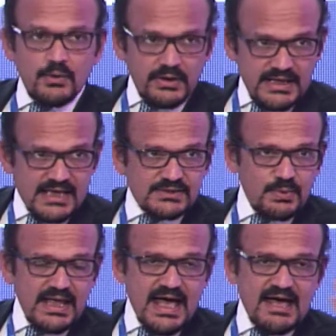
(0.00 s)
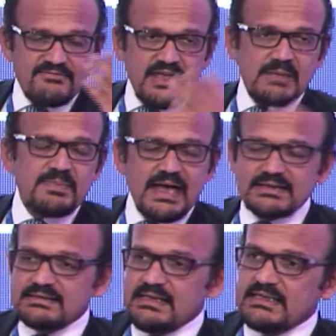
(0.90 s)
Yes, we have
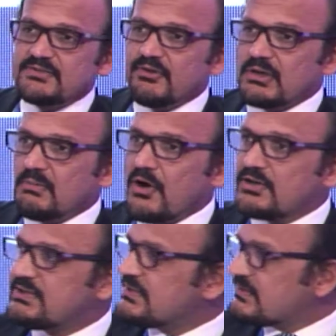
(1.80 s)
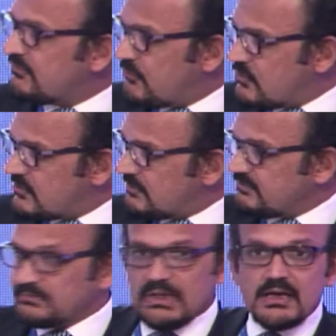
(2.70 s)
APAC's needs for commodities and food,
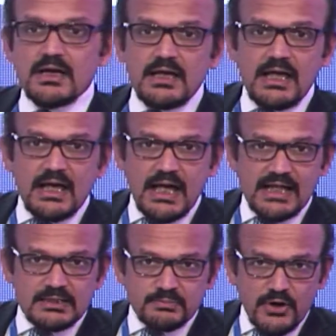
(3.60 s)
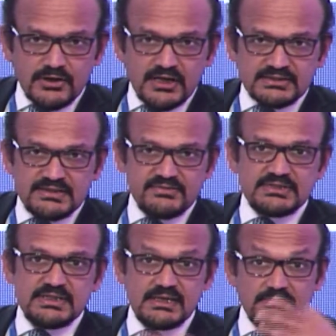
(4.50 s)
and the
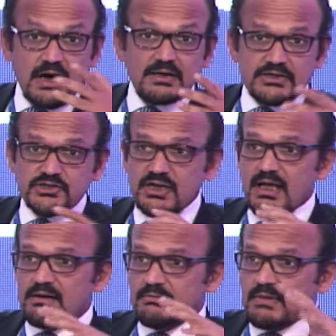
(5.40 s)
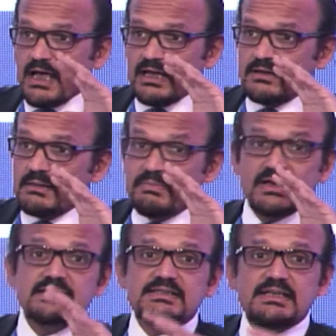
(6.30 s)
productivity and market share and
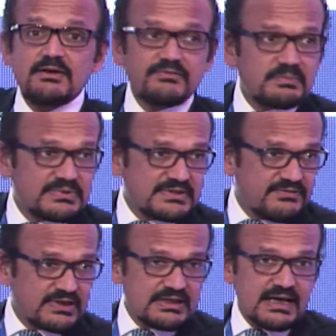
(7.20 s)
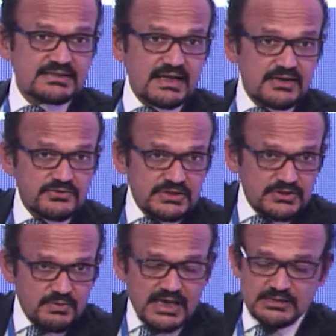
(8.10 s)
ability of the Pacific Alliance countries
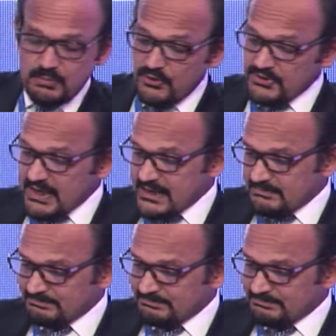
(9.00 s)
to export that.